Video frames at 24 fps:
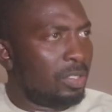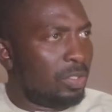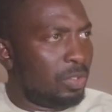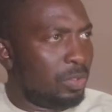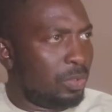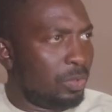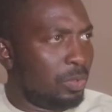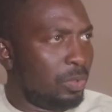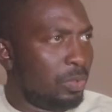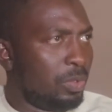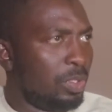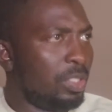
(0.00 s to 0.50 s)

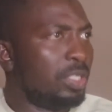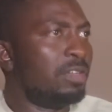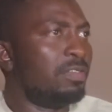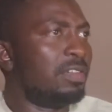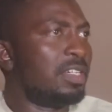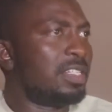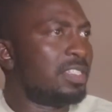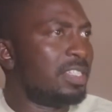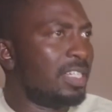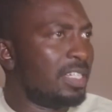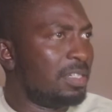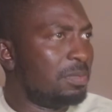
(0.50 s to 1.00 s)
to the
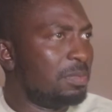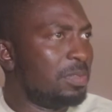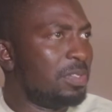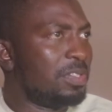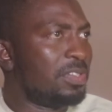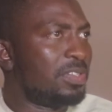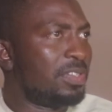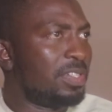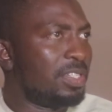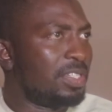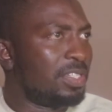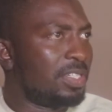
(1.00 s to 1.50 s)
university
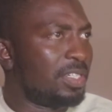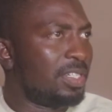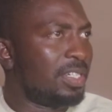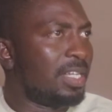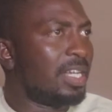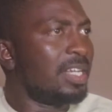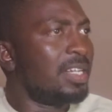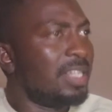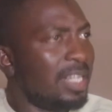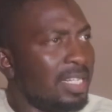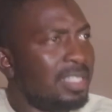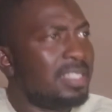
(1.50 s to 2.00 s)
administration.
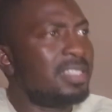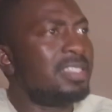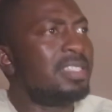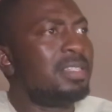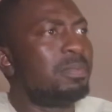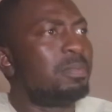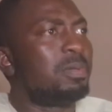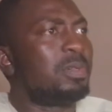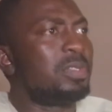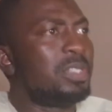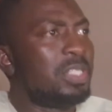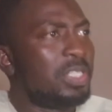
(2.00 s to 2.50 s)
And that is
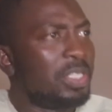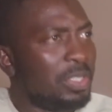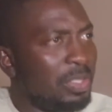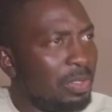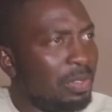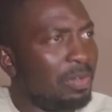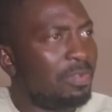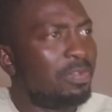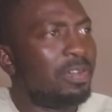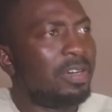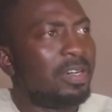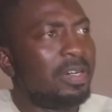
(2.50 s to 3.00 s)
the
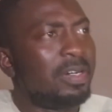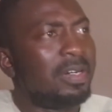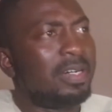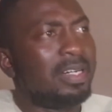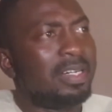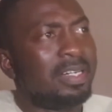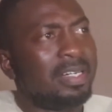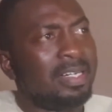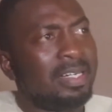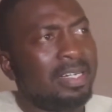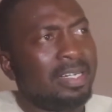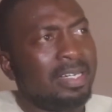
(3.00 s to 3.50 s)
position of
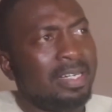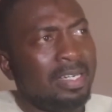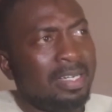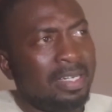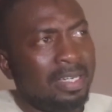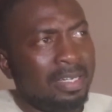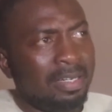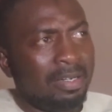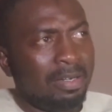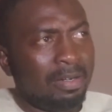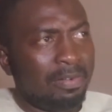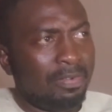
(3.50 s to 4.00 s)

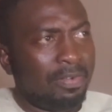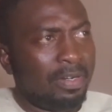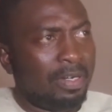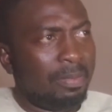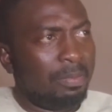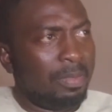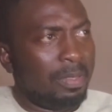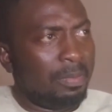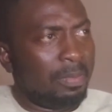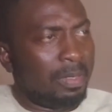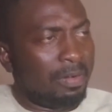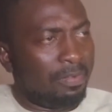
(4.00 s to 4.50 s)

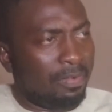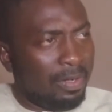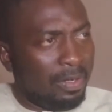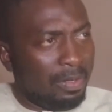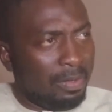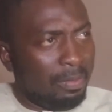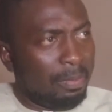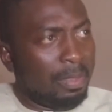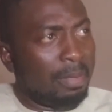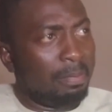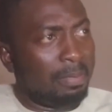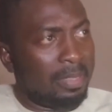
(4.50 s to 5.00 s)
our
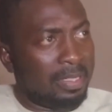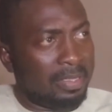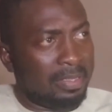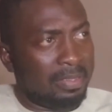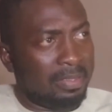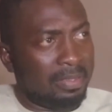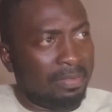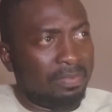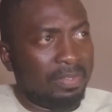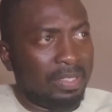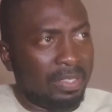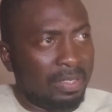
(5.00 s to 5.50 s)

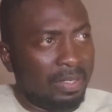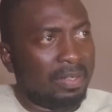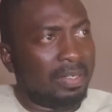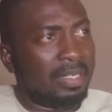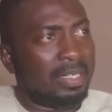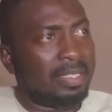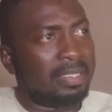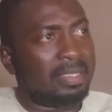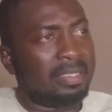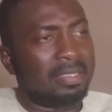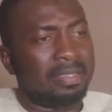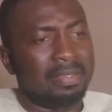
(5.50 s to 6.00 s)
members of the Congress.